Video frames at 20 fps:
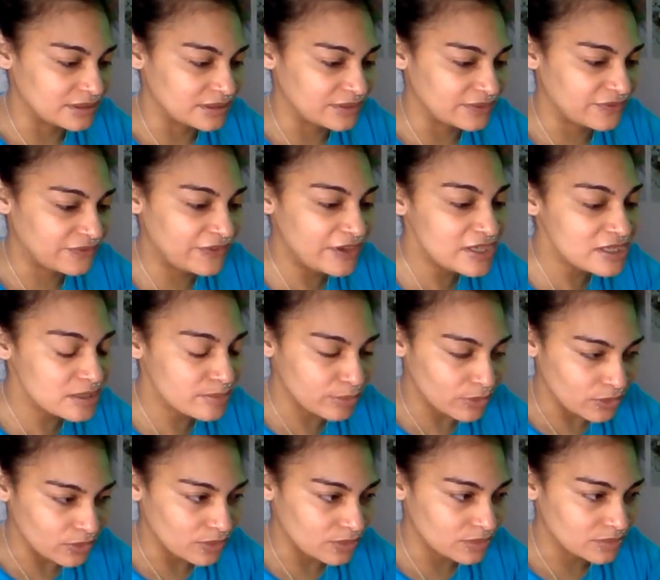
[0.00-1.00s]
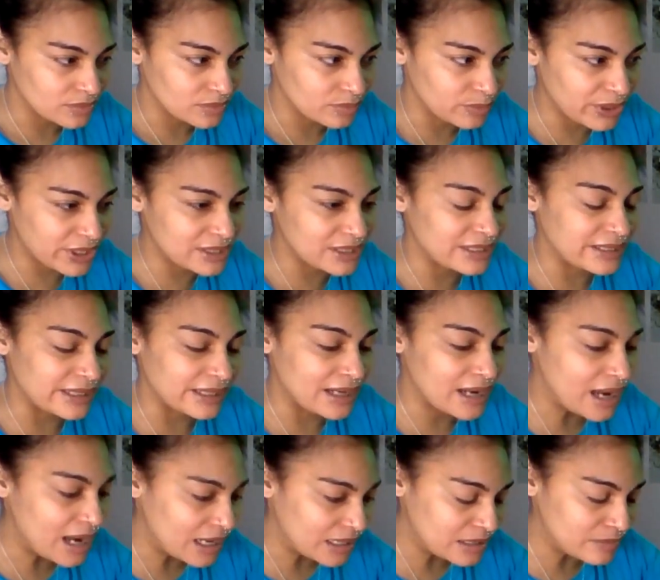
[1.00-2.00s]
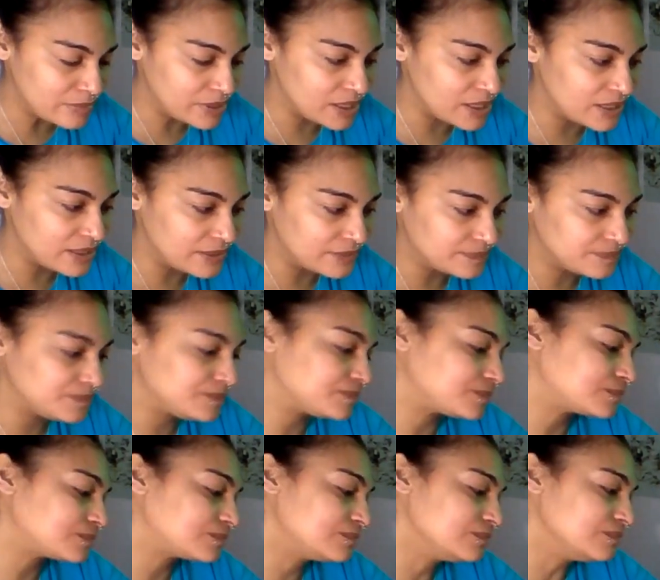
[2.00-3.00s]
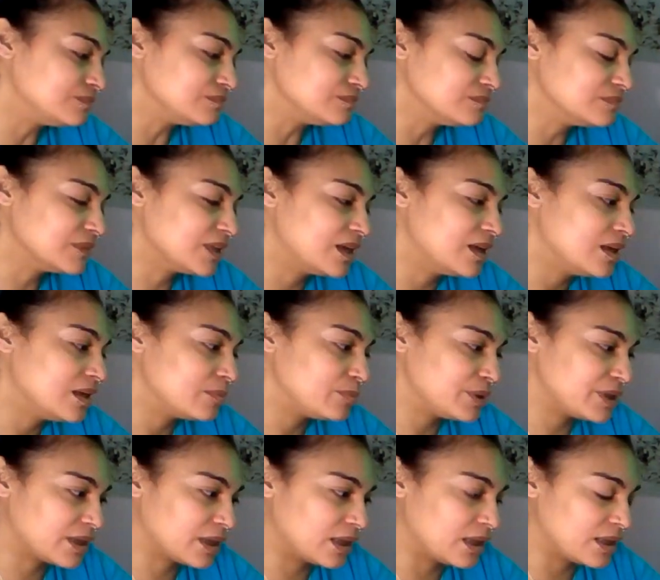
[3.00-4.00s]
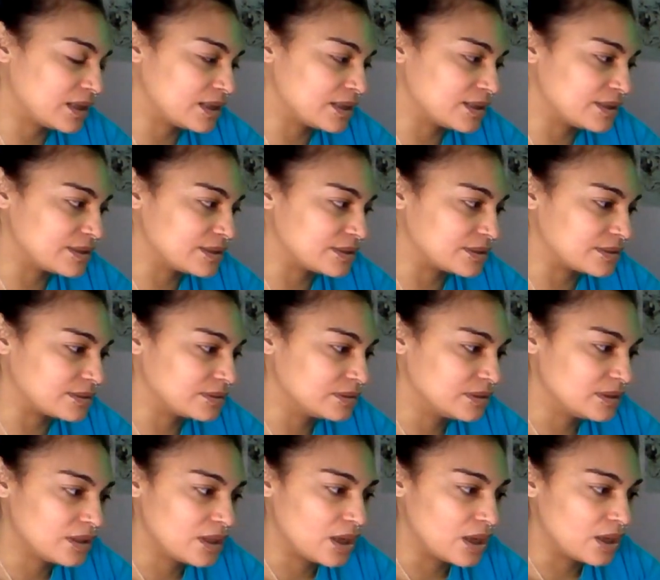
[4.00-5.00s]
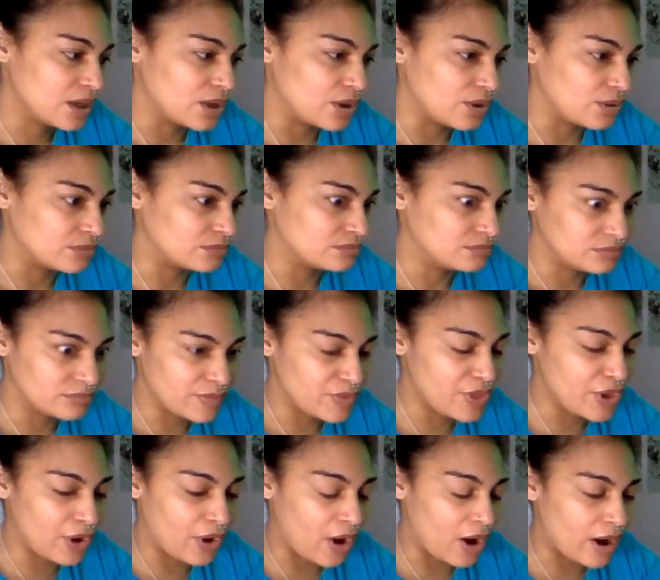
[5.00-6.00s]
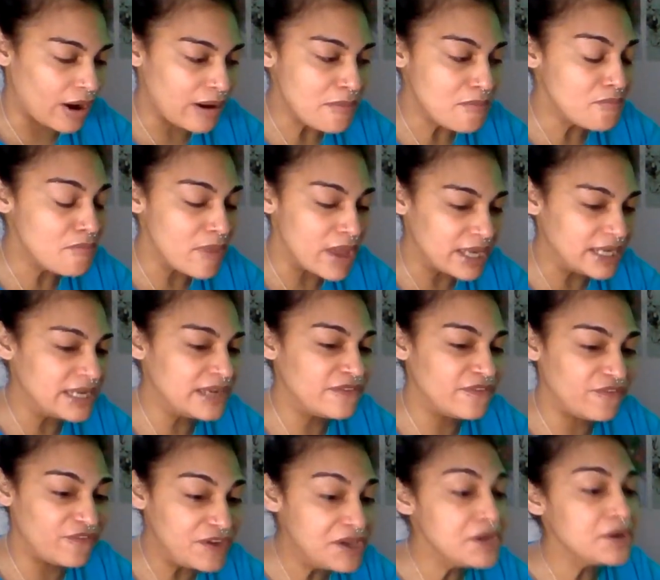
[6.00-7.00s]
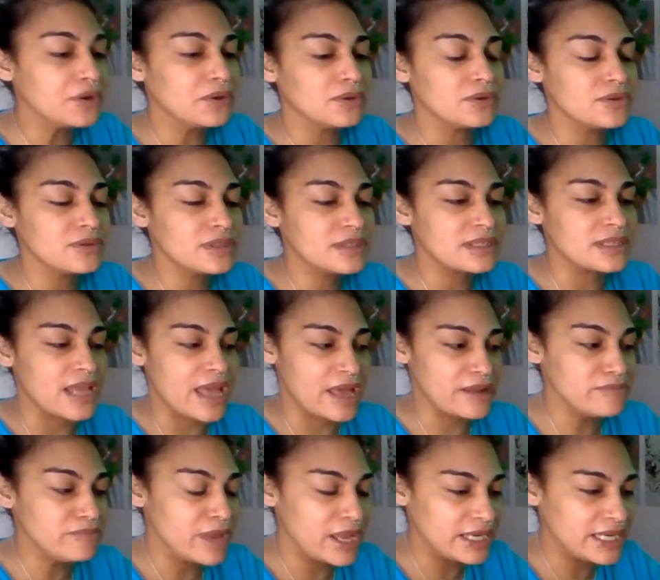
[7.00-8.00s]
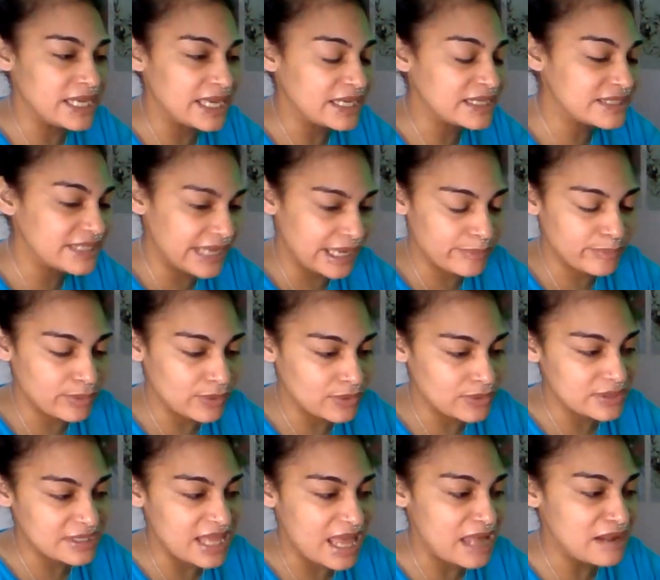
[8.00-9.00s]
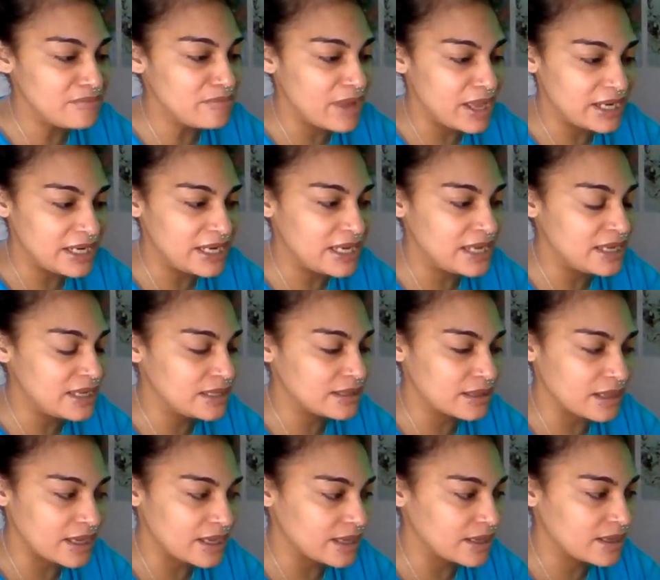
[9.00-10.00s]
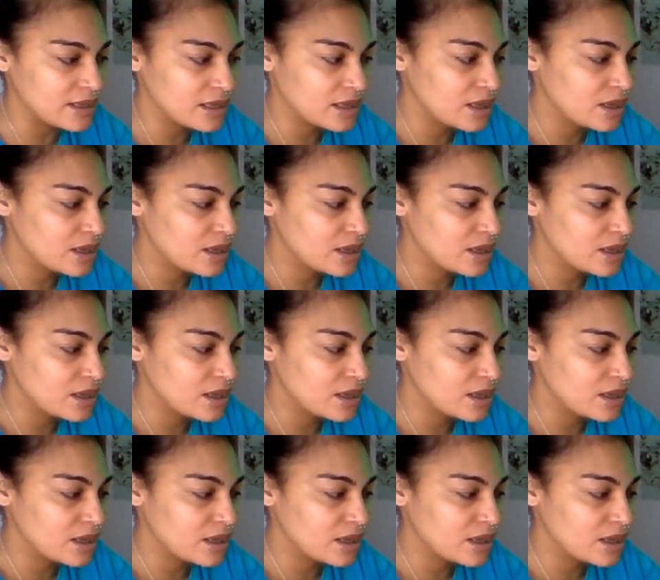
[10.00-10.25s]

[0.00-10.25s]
feasible because of the economy, because there are many fields and many examples and many, like,